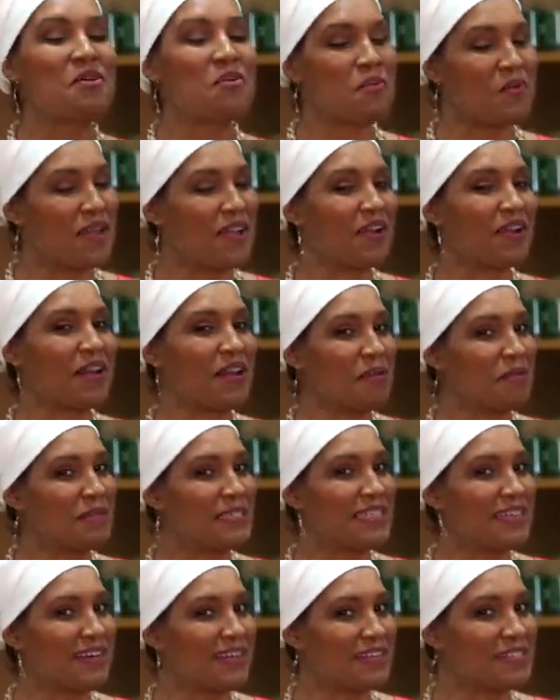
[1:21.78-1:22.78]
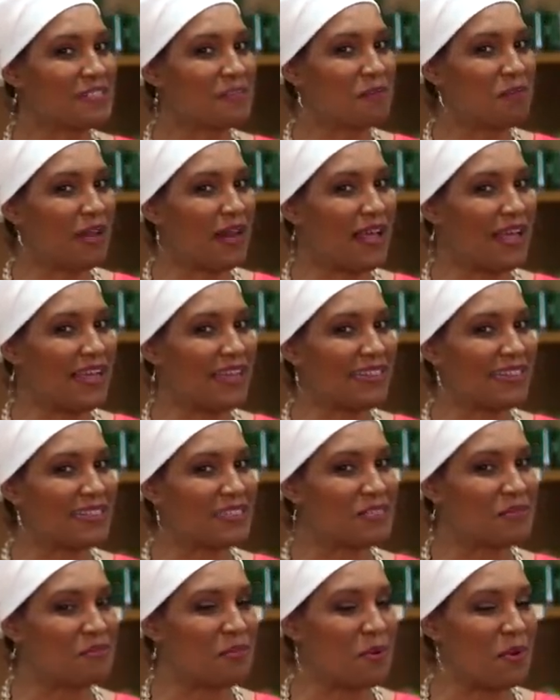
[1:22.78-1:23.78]
we are limited on supply at
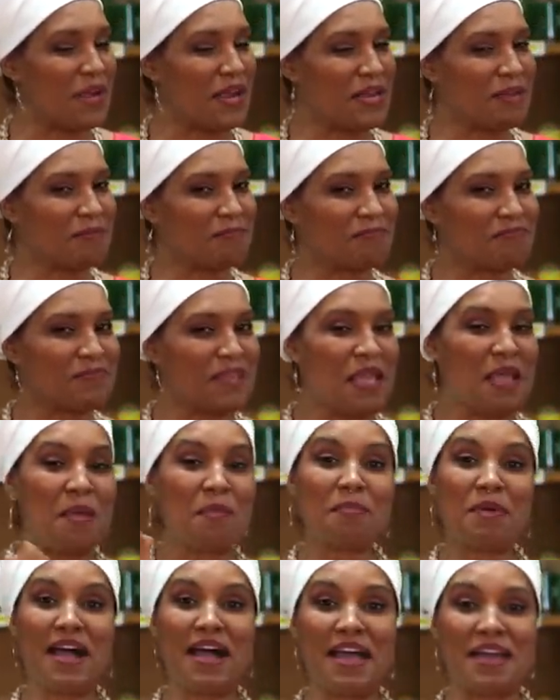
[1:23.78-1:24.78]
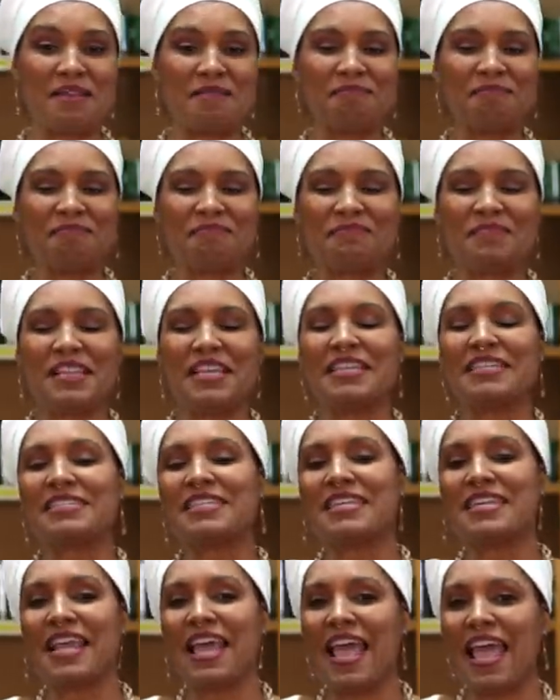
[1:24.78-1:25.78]
this point. But
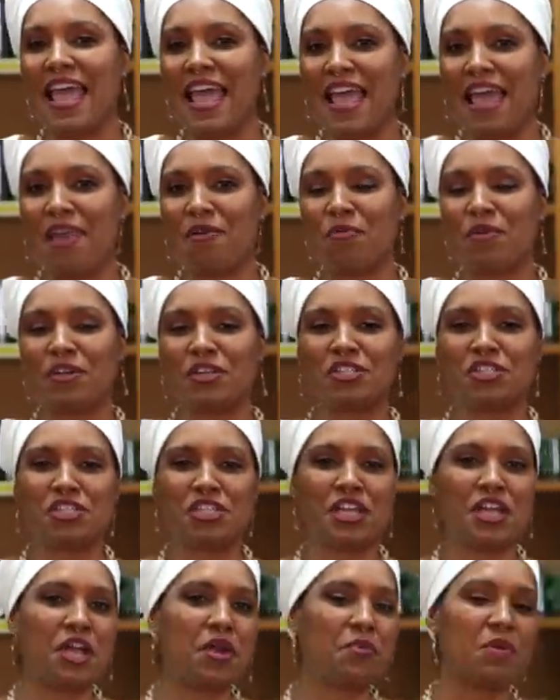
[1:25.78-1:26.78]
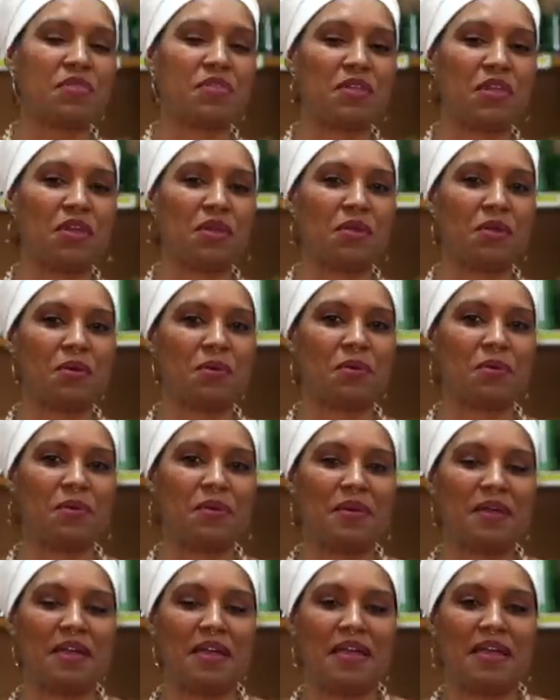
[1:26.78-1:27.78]
today I want to share with you
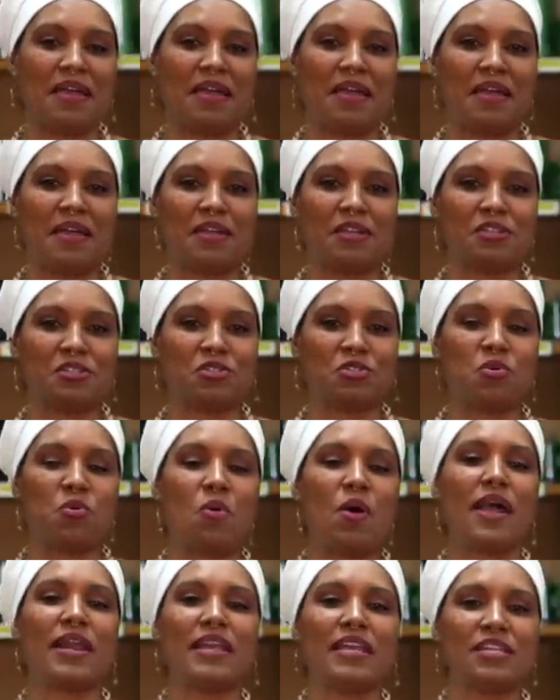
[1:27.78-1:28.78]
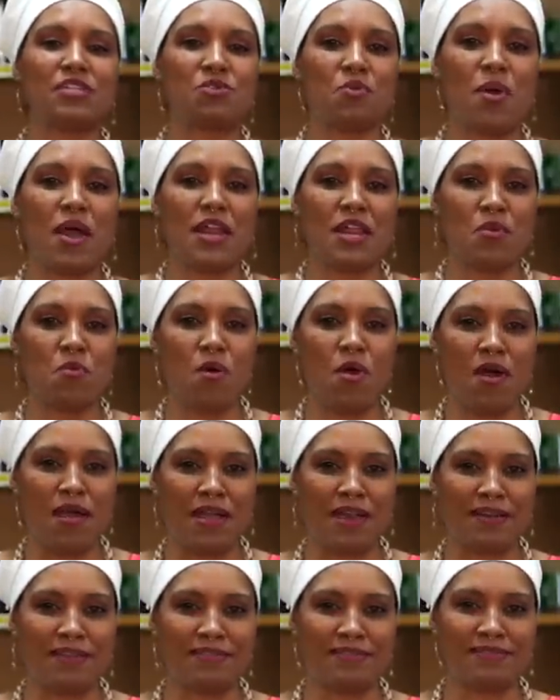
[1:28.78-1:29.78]

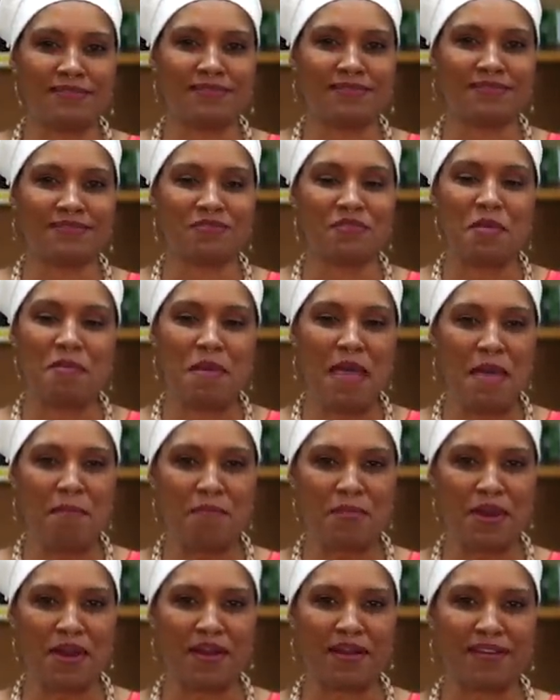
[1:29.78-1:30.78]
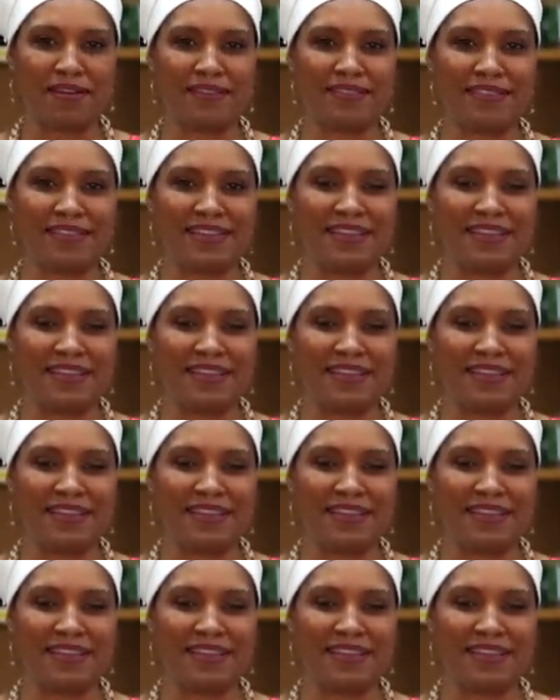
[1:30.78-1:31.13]
2021. Remember,